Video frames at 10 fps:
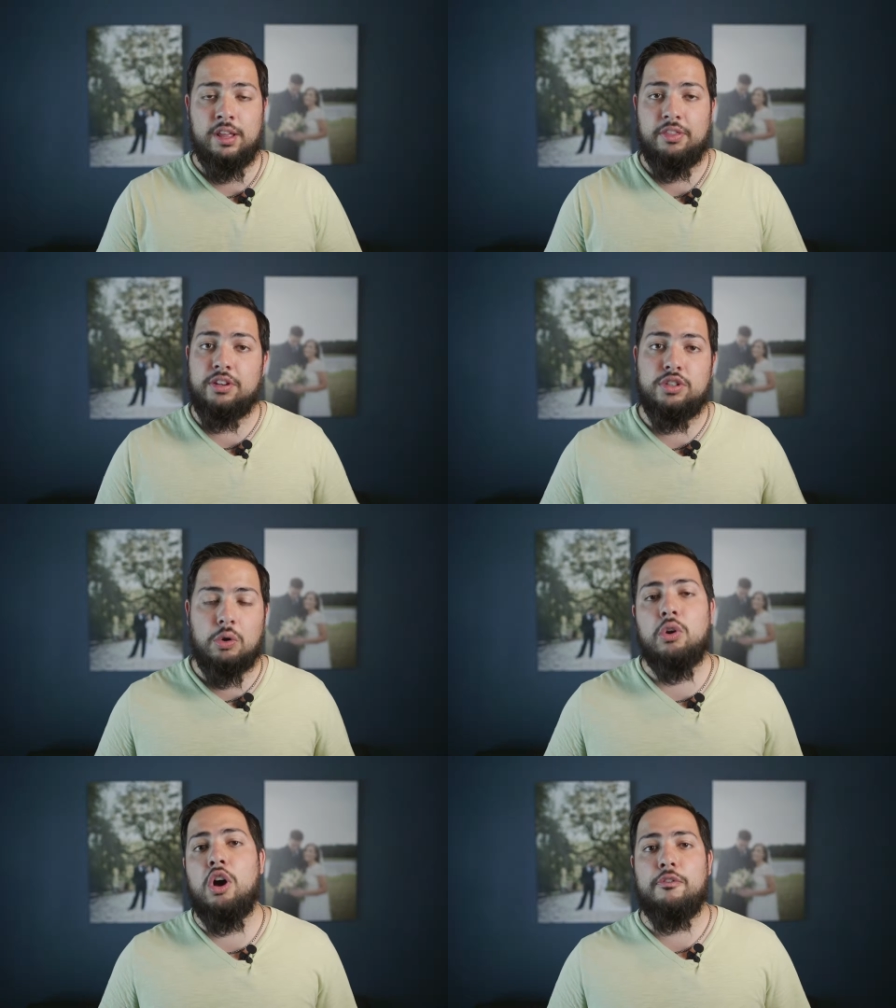then
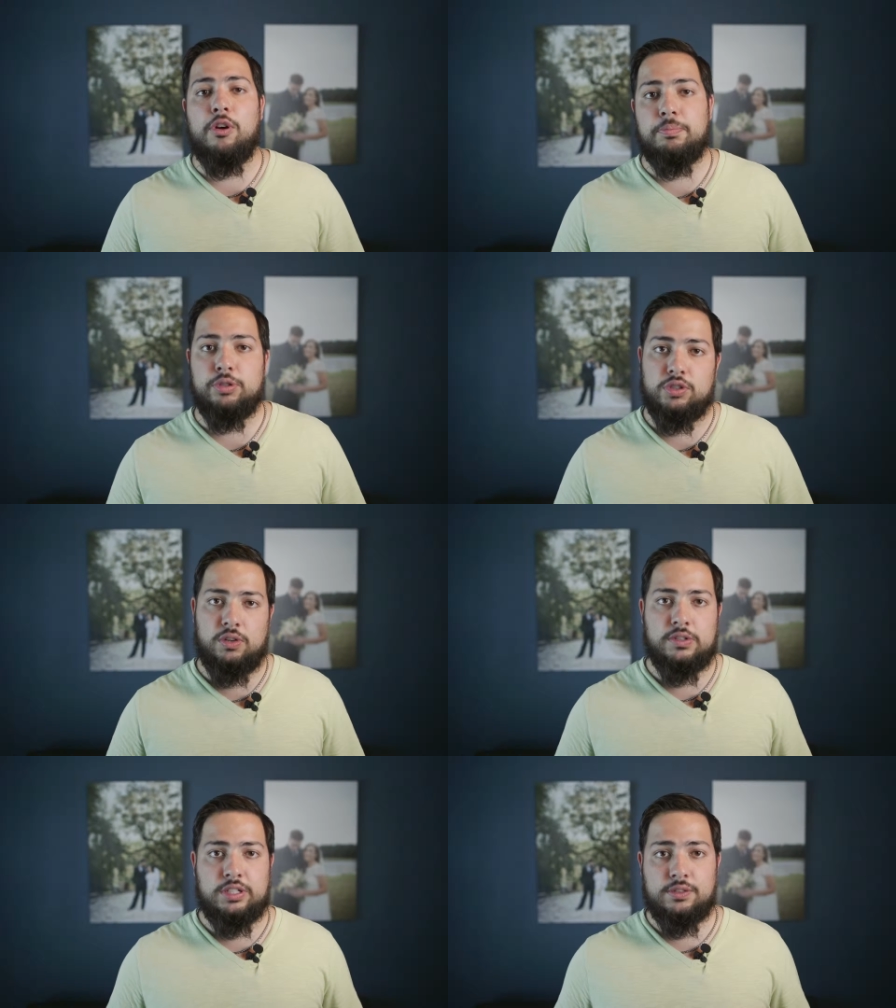don't offer up your
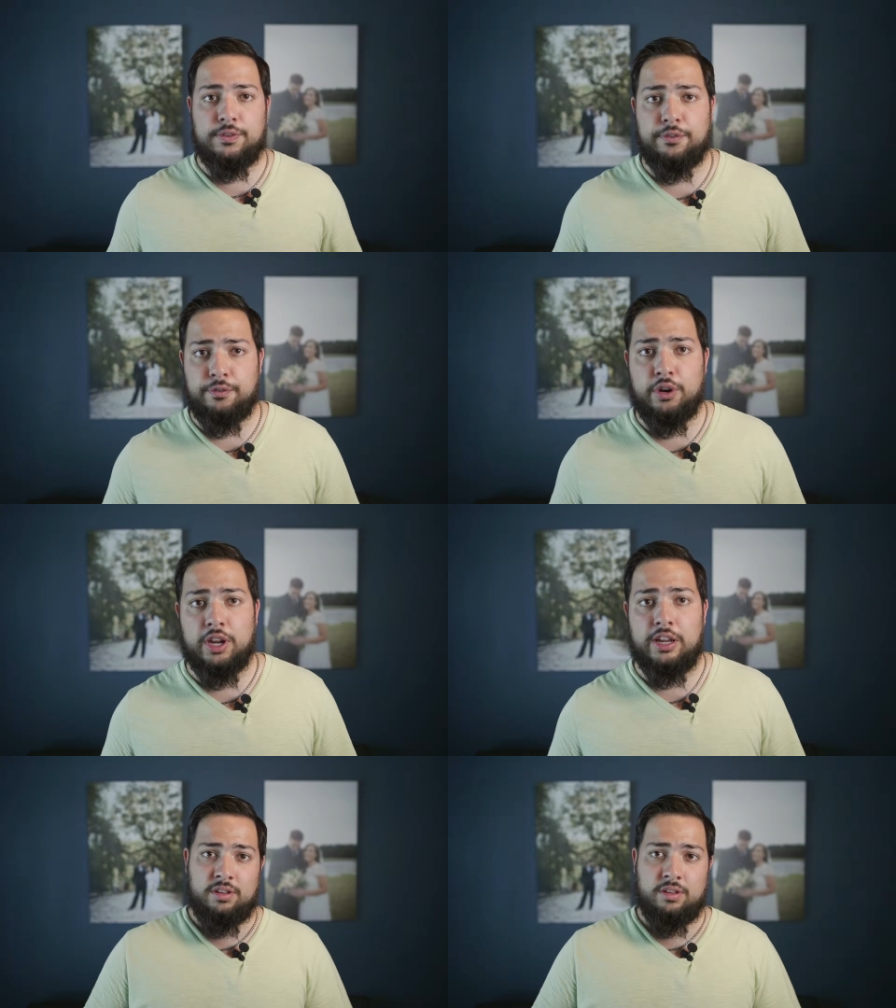services for free.